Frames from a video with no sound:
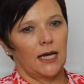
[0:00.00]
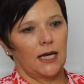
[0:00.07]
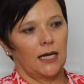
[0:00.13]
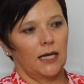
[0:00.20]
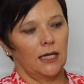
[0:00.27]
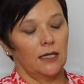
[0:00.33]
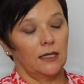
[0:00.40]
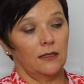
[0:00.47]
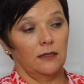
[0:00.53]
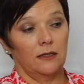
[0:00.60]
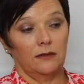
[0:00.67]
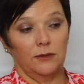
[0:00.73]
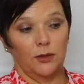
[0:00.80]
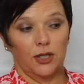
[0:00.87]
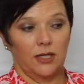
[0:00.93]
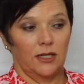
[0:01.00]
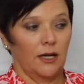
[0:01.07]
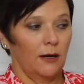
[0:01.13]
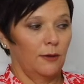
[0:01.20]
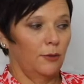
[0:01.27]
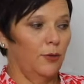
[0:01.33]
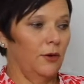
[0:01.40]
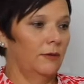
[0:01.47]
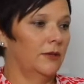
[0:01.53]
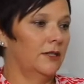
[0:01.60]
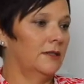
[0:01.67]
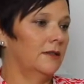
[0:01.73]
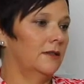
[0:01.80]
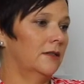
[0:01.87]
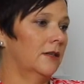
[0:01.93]
and just had
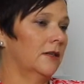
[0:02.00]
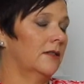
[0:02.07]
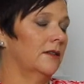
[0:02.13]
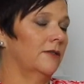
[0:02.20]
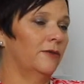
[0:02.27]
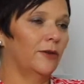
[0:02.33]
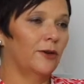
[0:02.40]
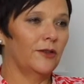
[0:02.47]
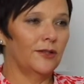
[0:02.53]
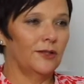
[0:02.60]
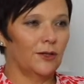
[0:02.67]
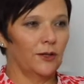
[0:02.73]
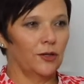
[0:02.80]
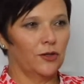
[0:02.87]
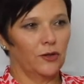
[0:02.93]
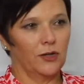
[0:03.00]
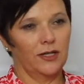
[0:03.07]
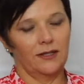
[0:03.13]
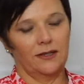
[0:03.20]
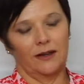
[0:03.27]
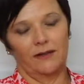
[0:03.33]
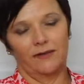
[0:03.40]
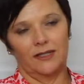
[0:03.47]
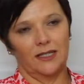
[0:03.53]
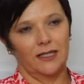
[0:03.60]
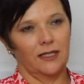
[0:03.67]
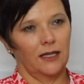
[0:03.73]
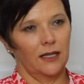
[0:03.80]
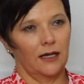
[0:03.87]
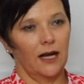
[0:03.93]
appointments discussing further surgeries, and I've
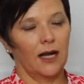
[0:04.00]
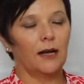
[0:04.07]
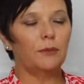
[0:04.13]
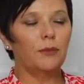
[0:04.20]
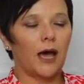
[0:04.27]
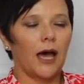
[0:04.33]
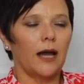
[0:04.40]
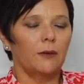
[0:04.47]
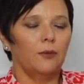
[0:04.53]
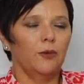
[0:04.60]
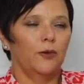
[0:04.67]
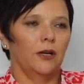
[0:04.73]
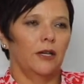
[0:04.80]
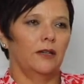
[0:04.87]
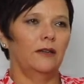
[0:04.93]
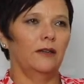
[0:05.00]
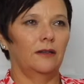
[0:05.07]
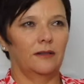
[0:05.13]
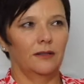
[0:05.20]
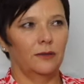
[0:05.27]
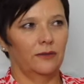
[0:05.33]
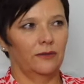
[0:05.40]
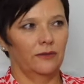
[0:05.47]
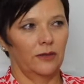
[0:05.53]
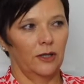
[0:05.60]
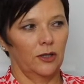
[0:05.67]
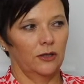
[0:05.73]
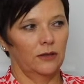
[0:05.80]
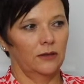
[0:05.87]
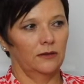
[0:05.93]
just said at a point you sort of
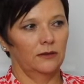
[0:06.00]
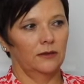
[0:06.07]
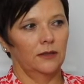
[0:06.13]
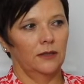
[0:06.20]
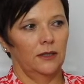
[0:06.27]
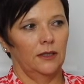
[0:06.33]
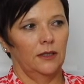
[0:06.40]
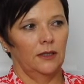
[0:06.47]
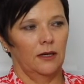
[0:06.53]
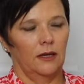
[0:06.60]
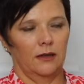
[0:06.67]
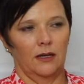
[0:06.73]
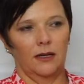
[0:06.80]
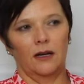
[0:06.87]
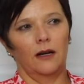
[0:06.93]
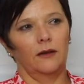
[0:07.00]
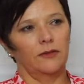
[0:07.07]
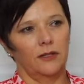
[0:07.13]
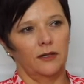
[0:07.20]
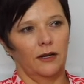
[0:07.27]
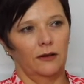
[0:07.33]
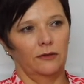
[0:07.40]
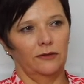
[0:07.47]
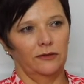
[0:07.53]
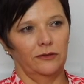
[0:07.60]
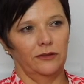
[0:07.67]
go, I think enough's enough,